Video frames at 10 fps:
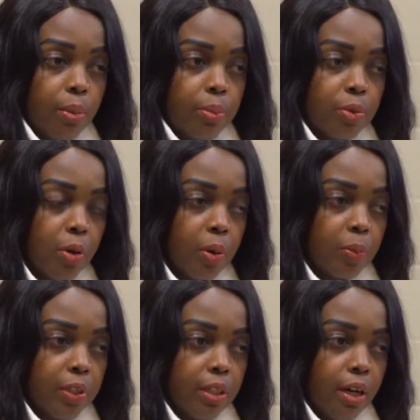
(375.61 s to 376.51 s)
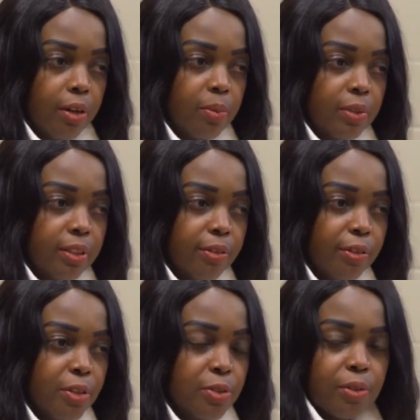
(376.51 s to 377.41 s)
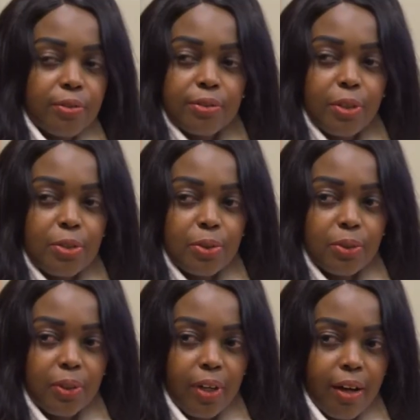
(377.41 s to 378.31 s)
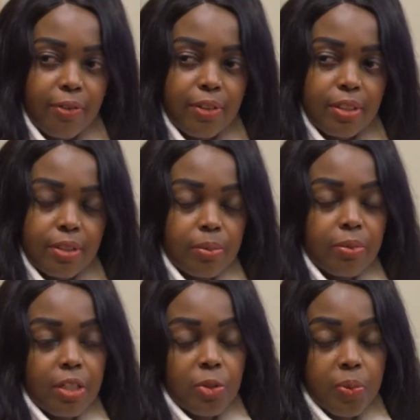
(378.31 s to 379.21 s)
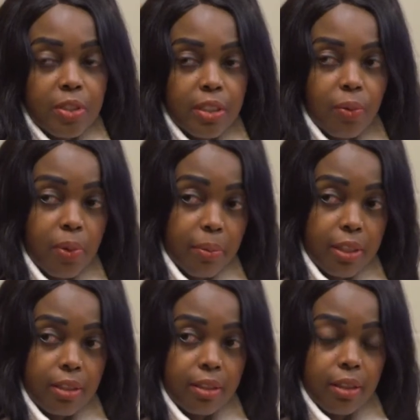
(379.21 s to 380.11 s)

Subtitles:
probably I would be the voice of those who don't have it. Some, especially women.